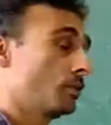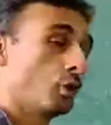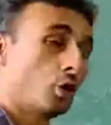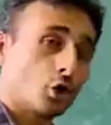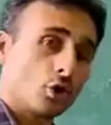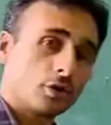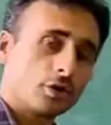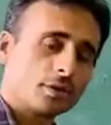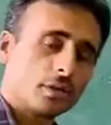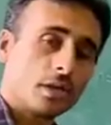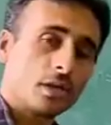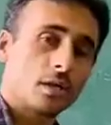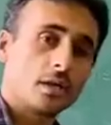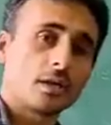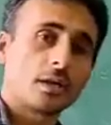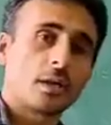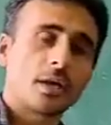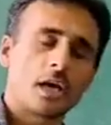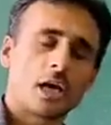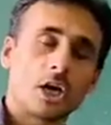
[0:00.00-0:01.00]

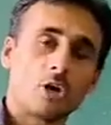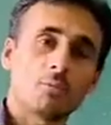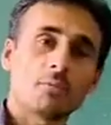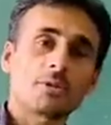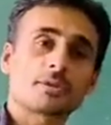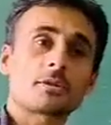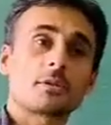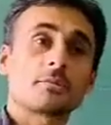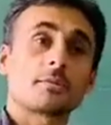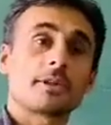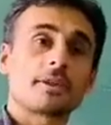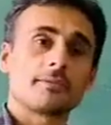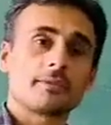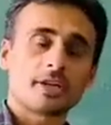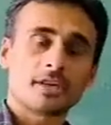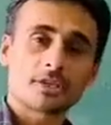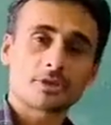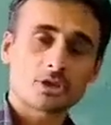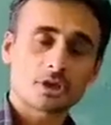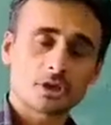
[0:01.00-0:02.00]
loan, how much of
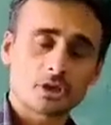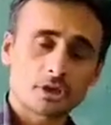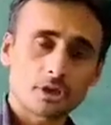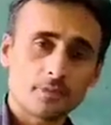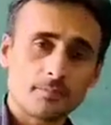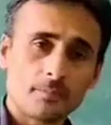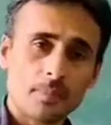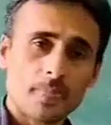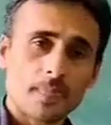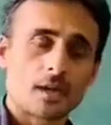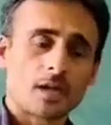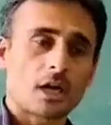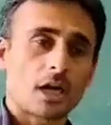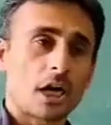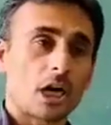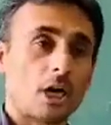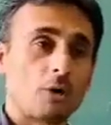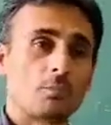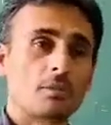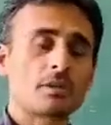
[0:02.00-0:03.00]

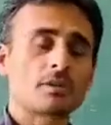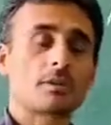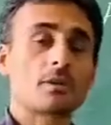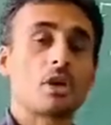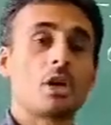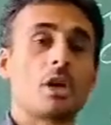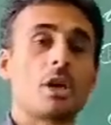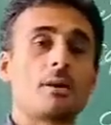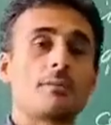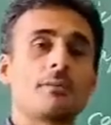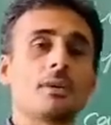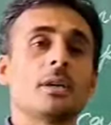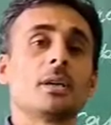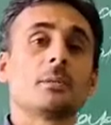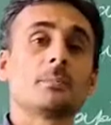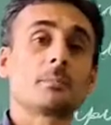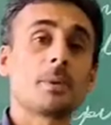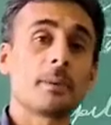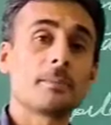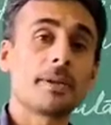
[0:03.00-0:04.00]
debenture, how much
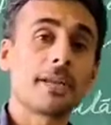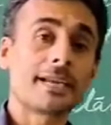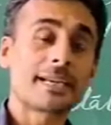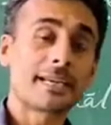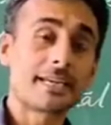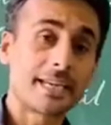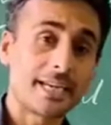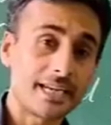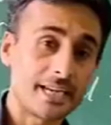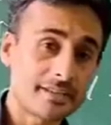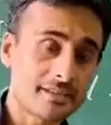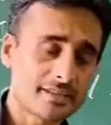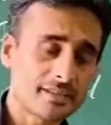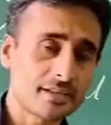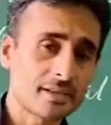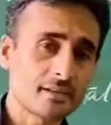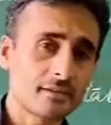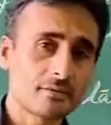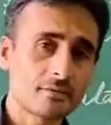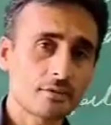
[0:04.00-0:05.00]
of public
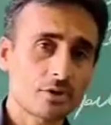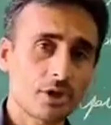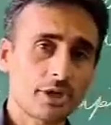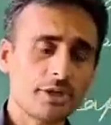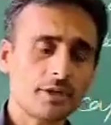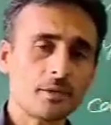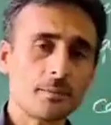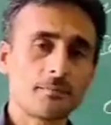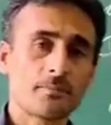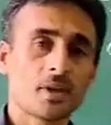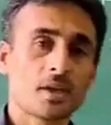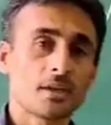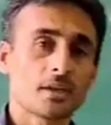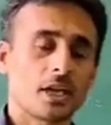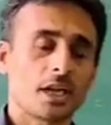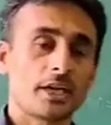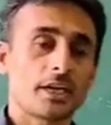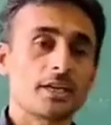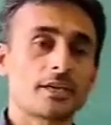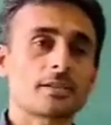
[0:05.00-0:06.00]
debts,
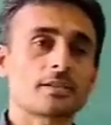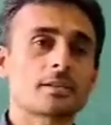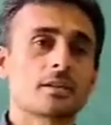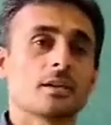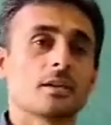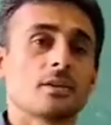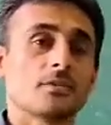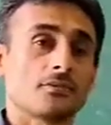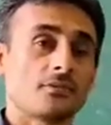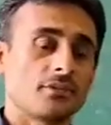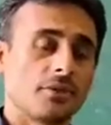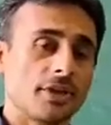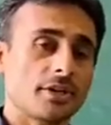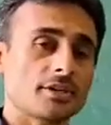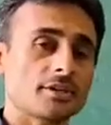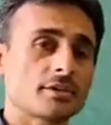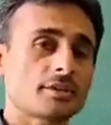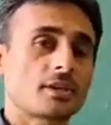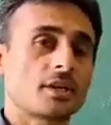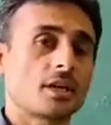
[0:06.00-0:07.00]
right? That is
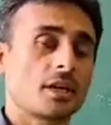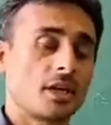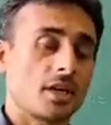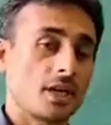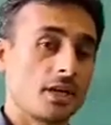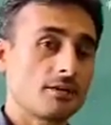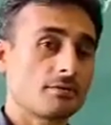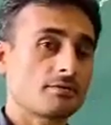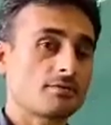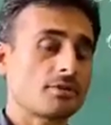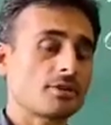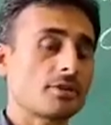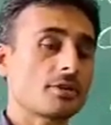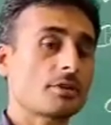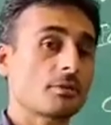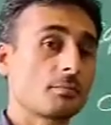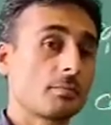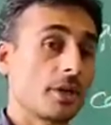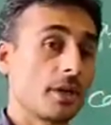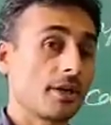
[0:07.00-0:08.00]
fixed
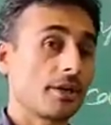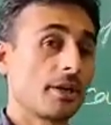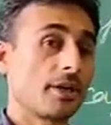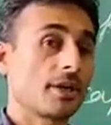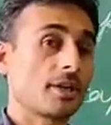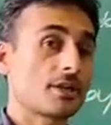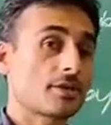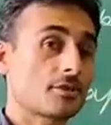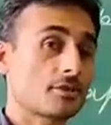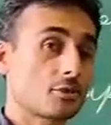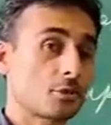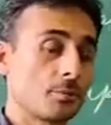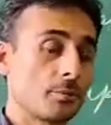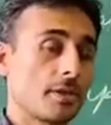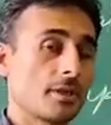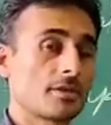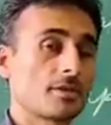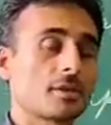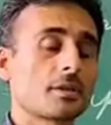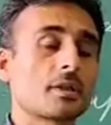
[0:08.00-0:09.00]
interest bearing
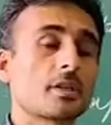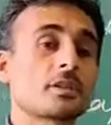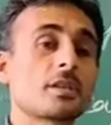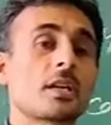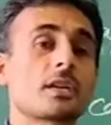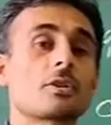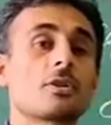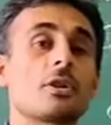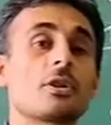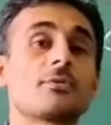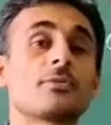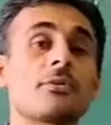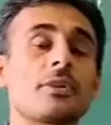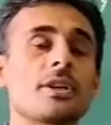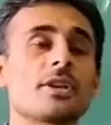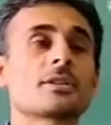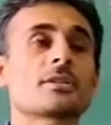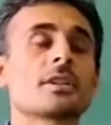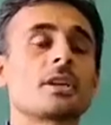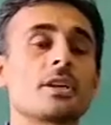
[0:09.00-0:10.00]
instruments. These are called
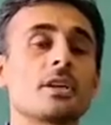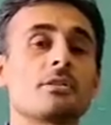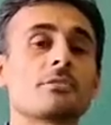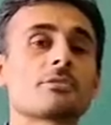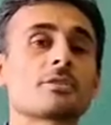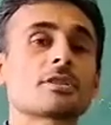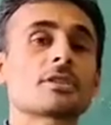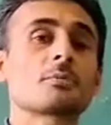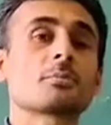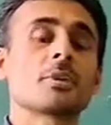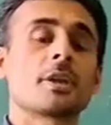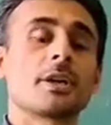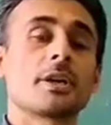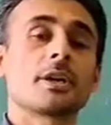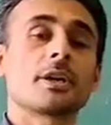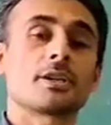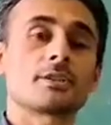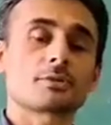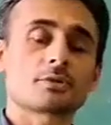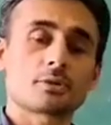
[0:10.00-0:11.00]
fixed interest
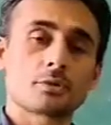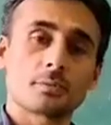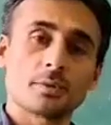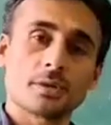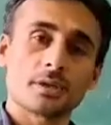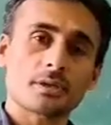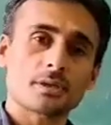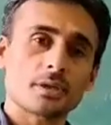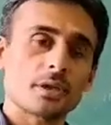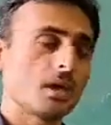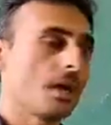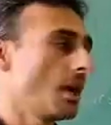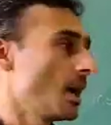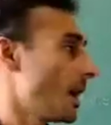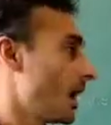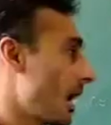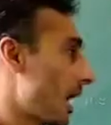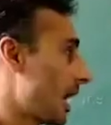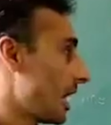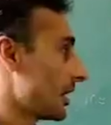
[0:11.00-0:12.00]
bearing instruments
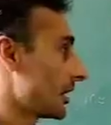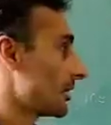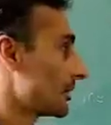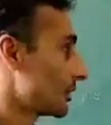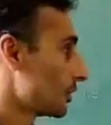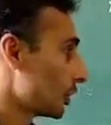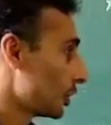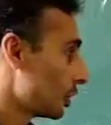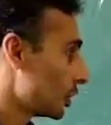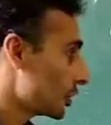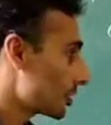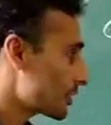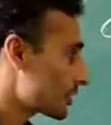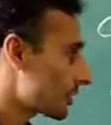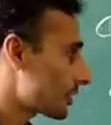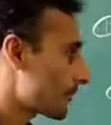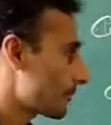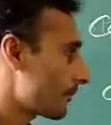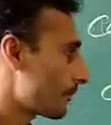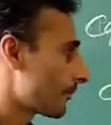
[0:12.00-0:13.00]
are
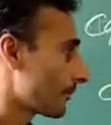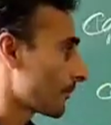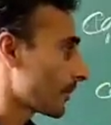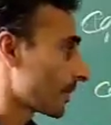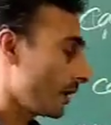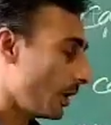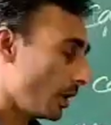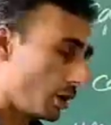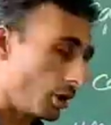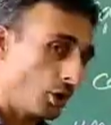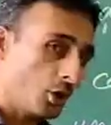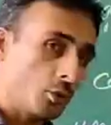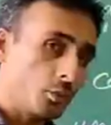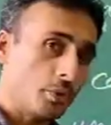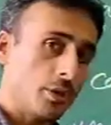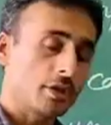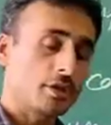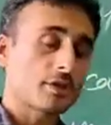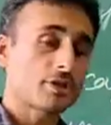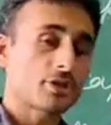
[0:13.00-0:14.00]
used
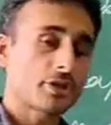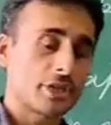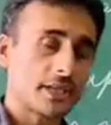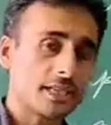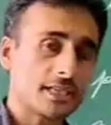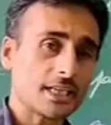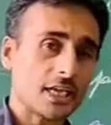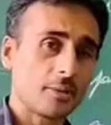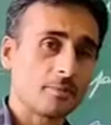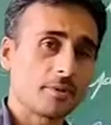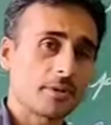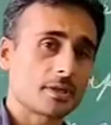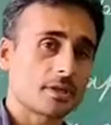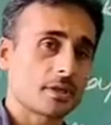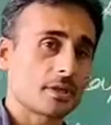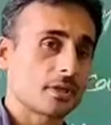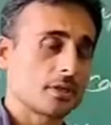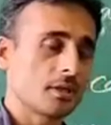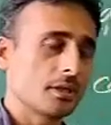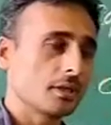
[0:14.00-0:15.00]
along with share
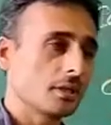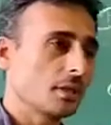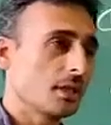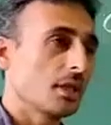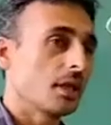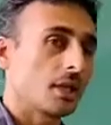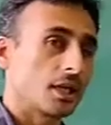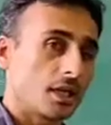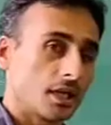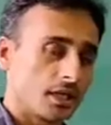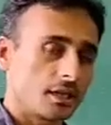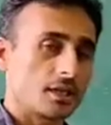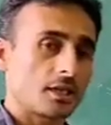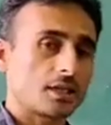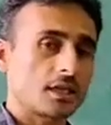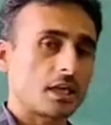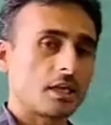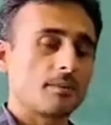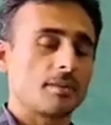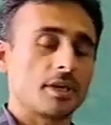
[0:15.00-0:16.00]
capital in
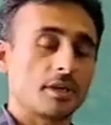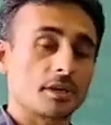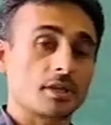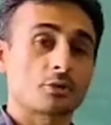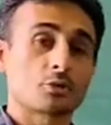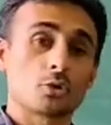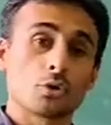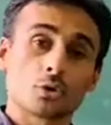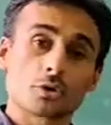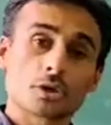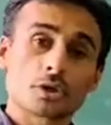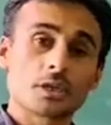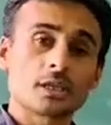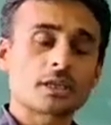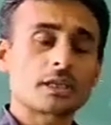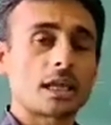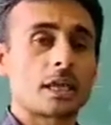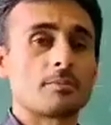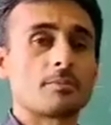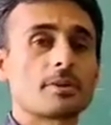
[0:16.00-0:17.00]
the
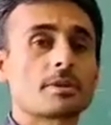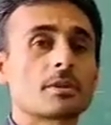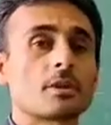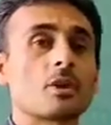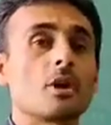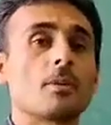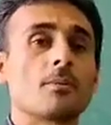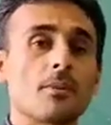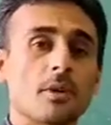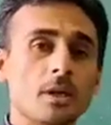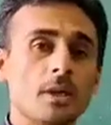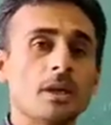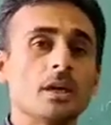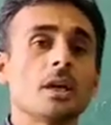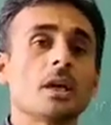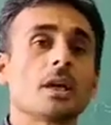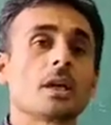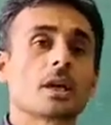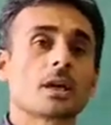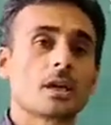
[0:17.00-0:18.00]
total capital of
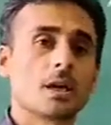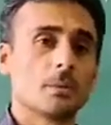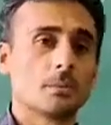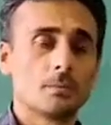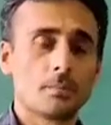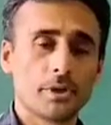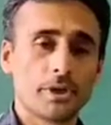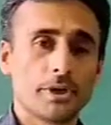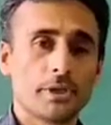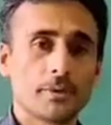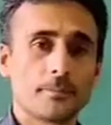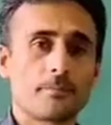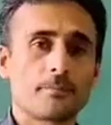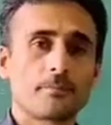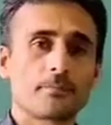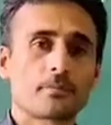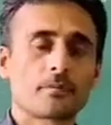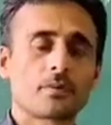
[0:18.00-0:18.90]
a company.